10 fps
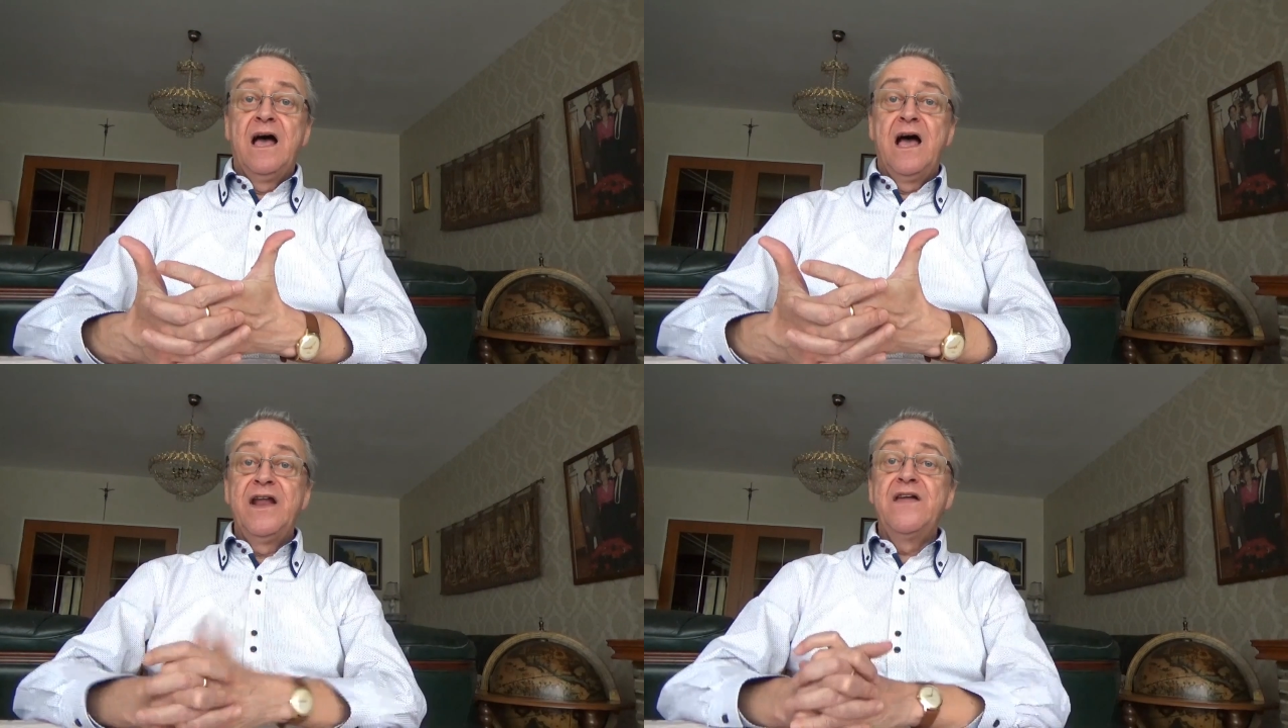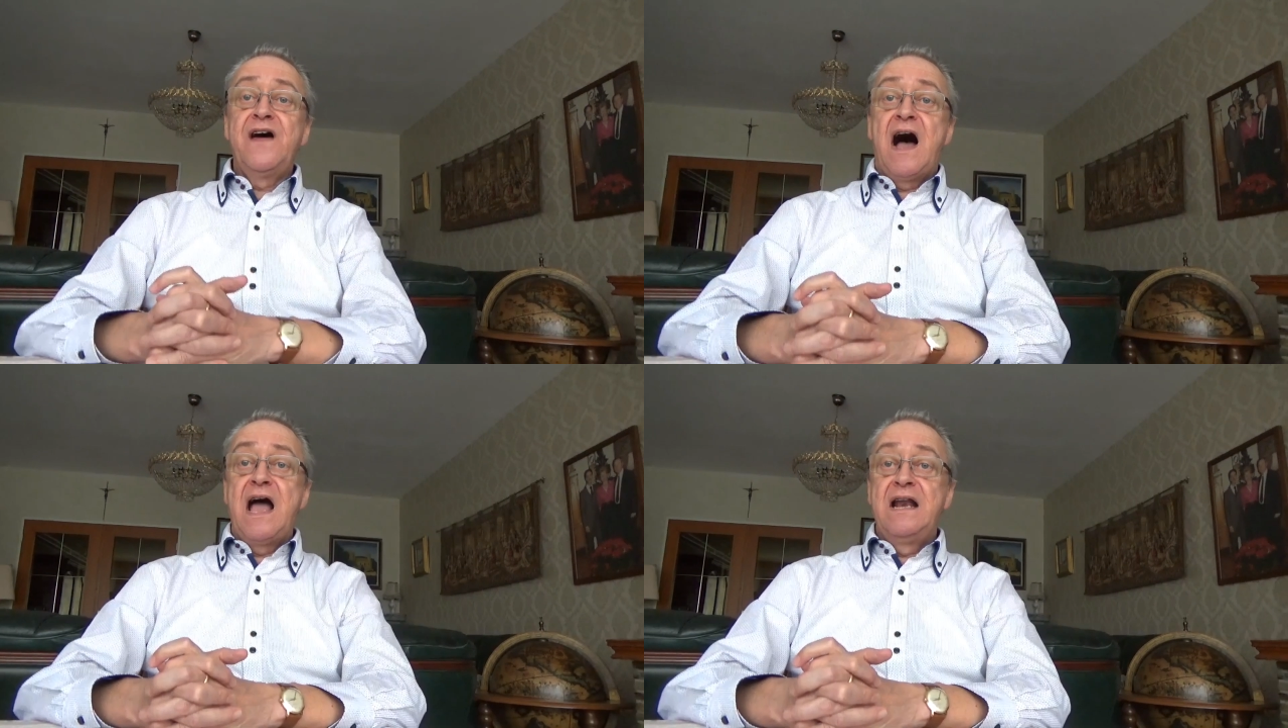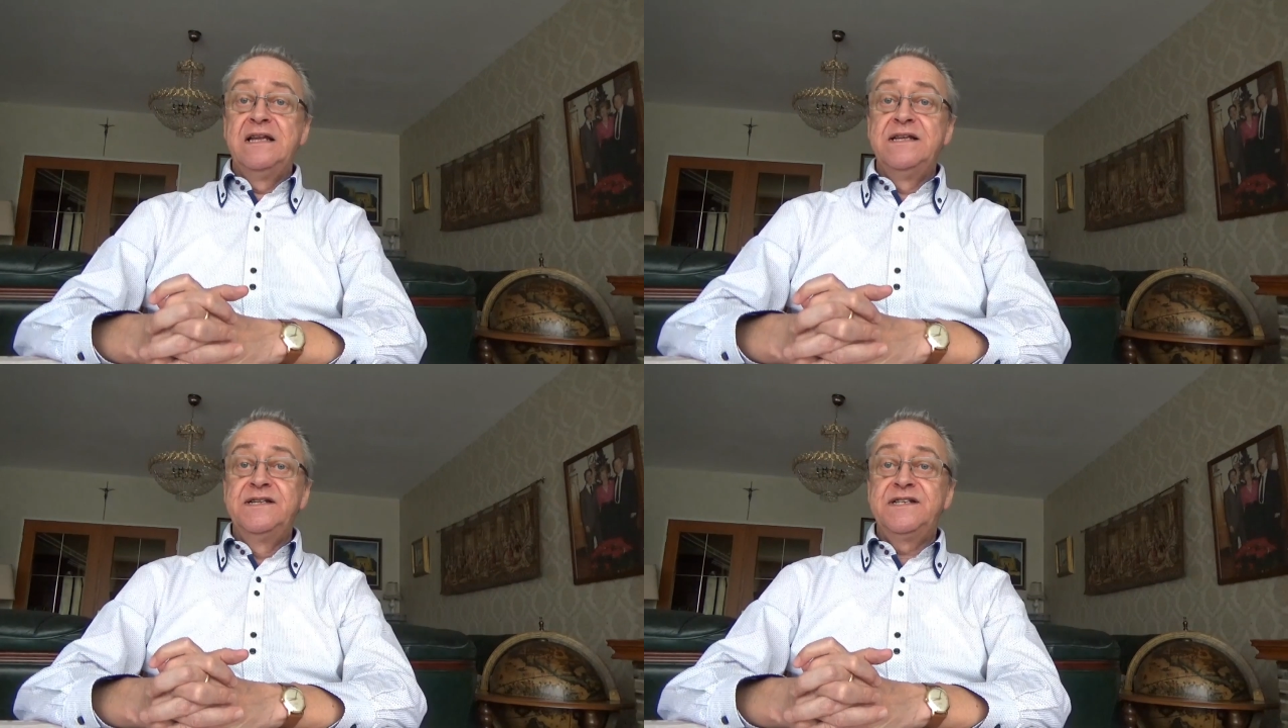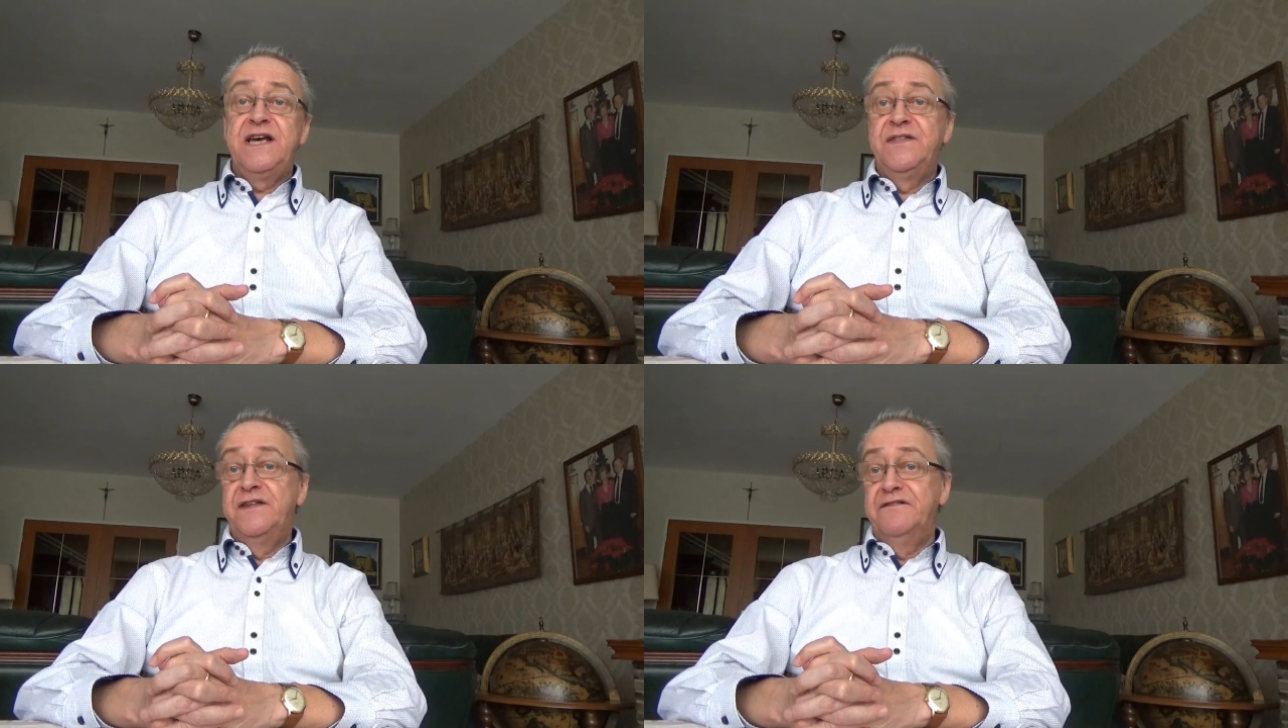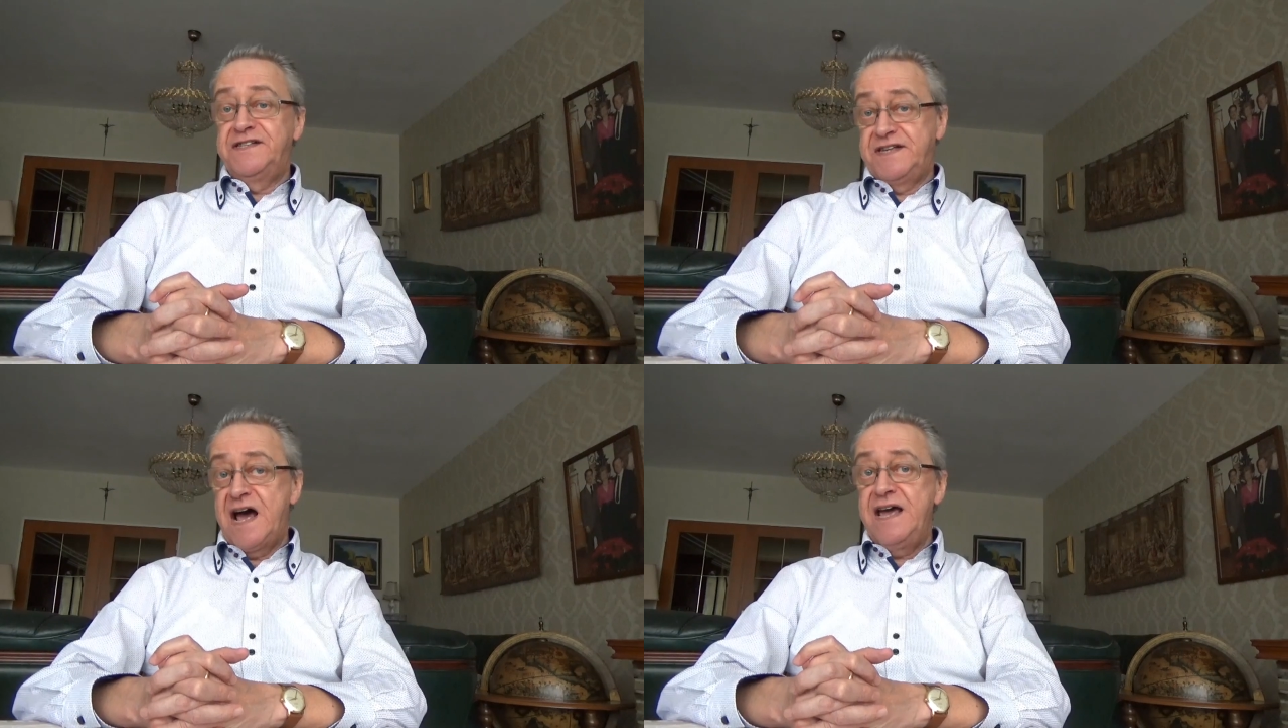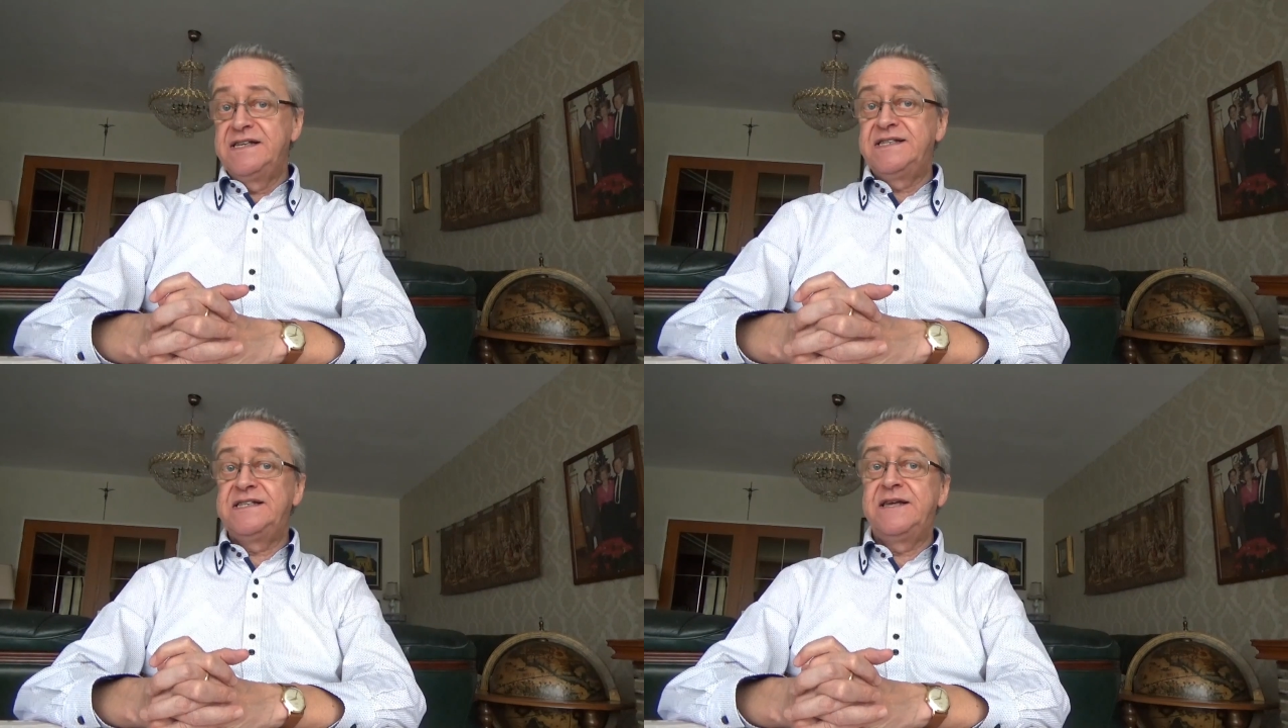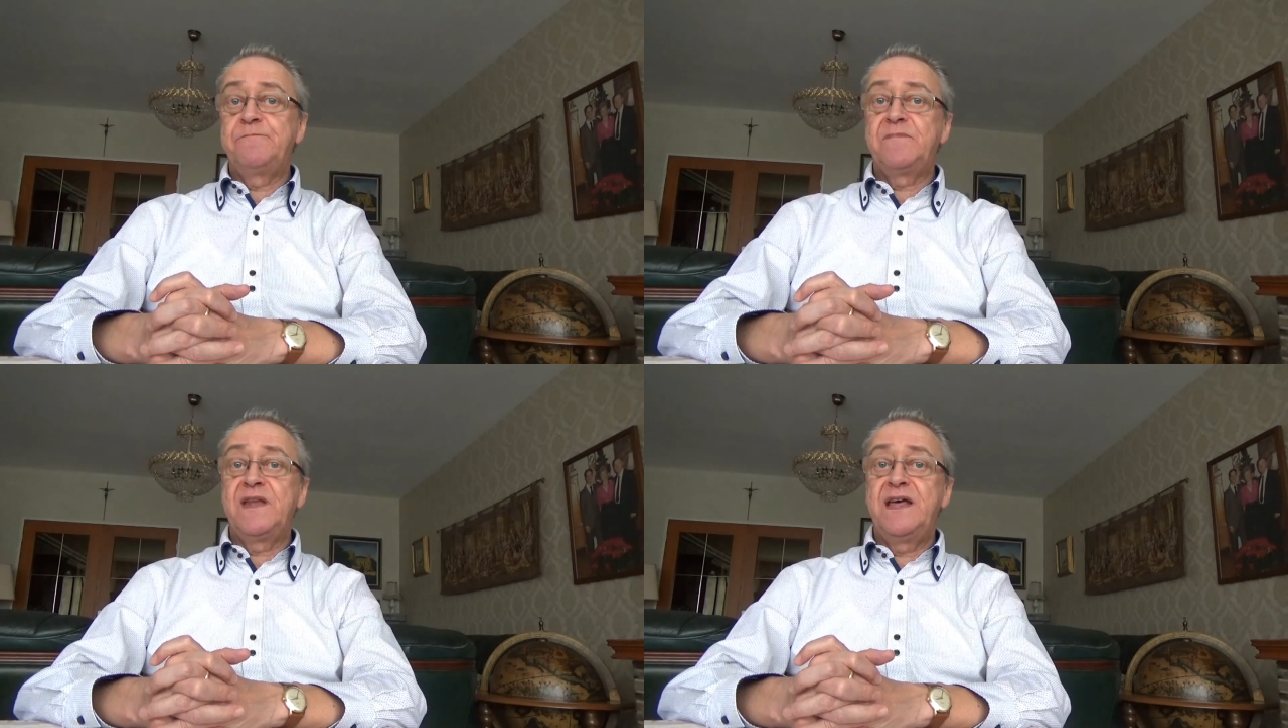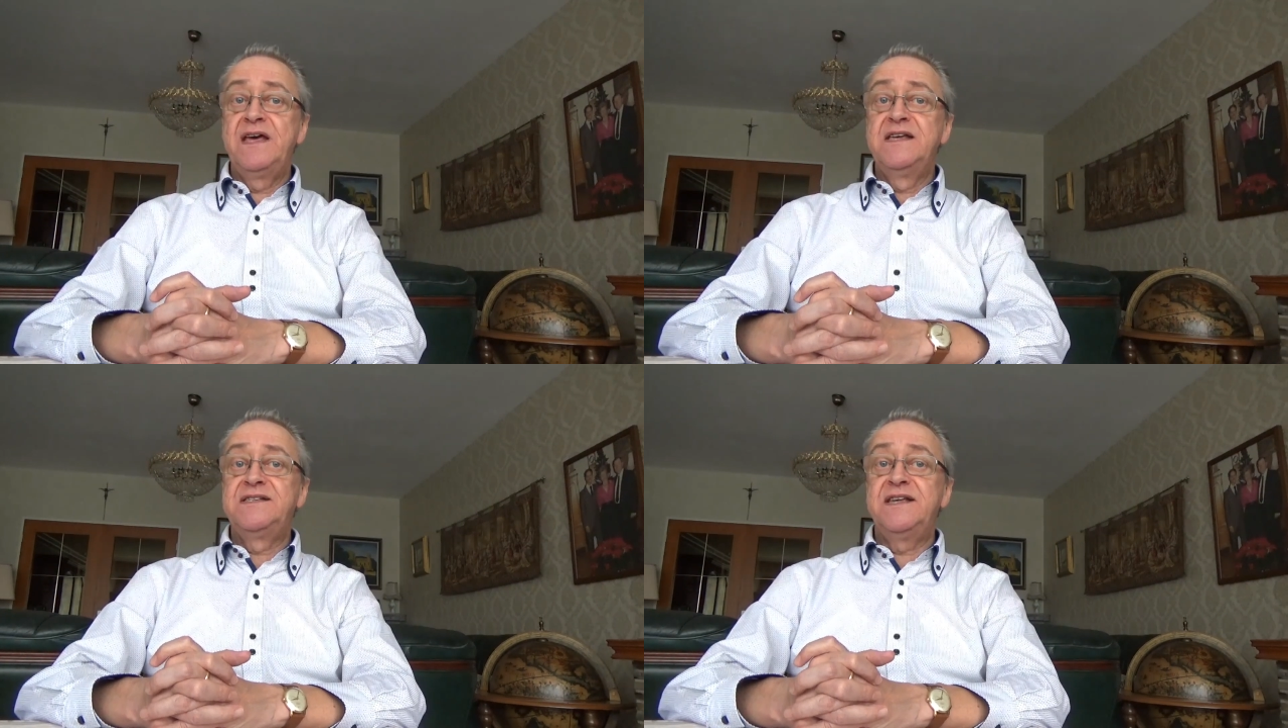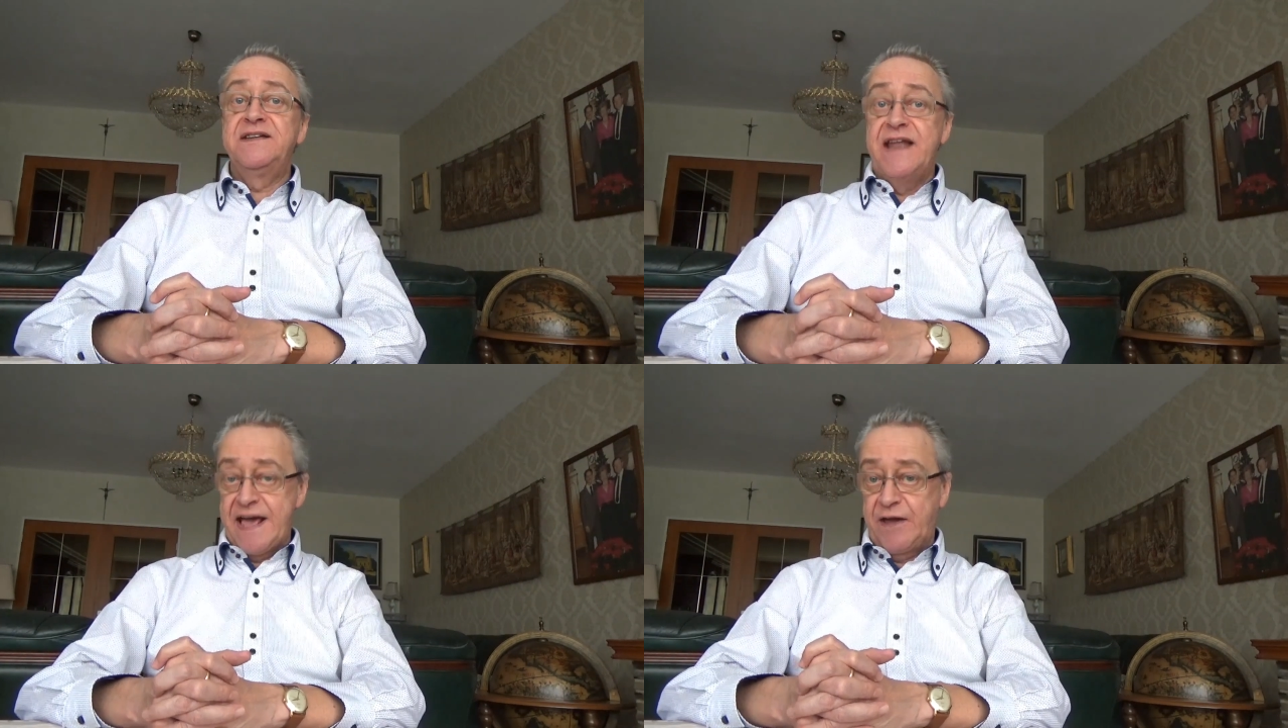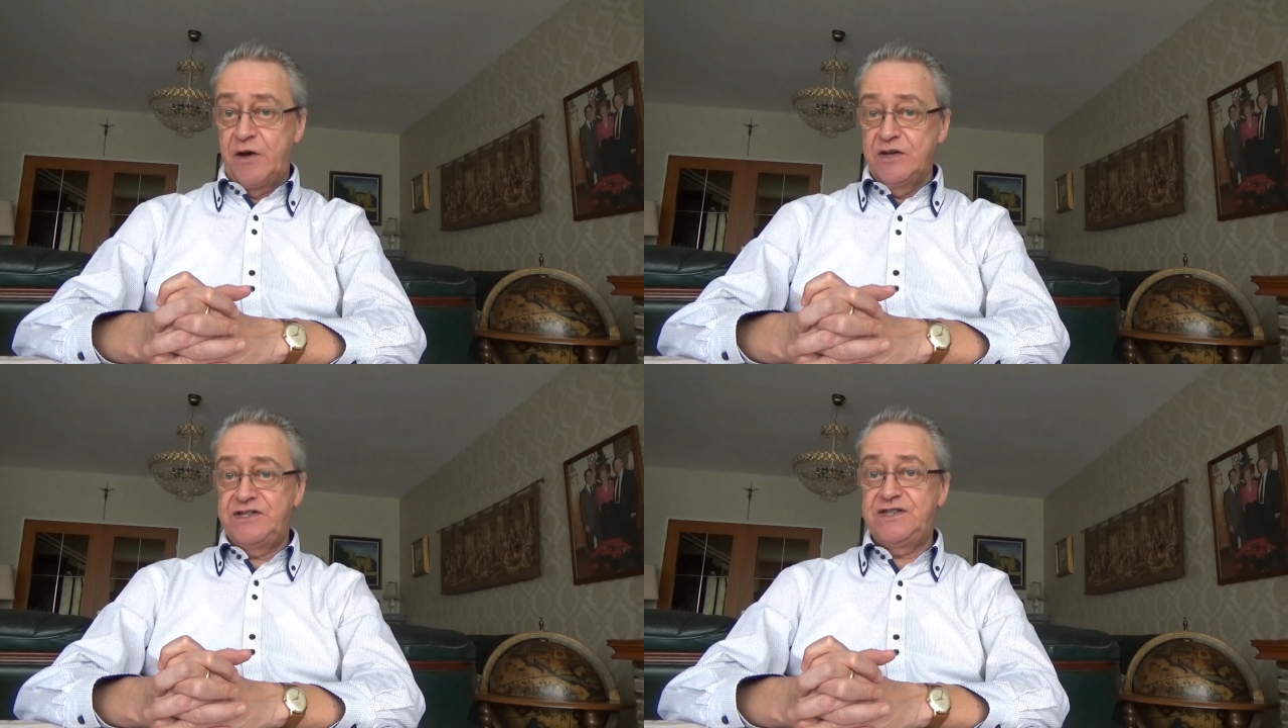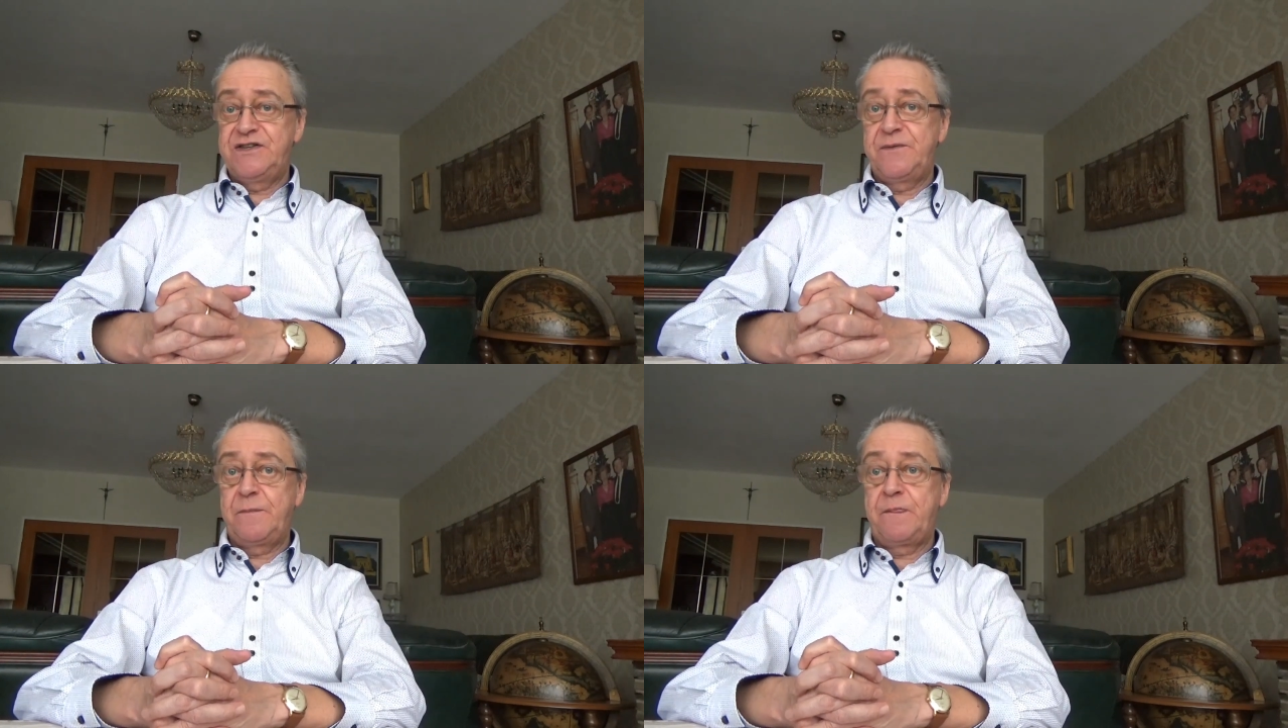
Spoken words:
Another island in the Visayas is Negros.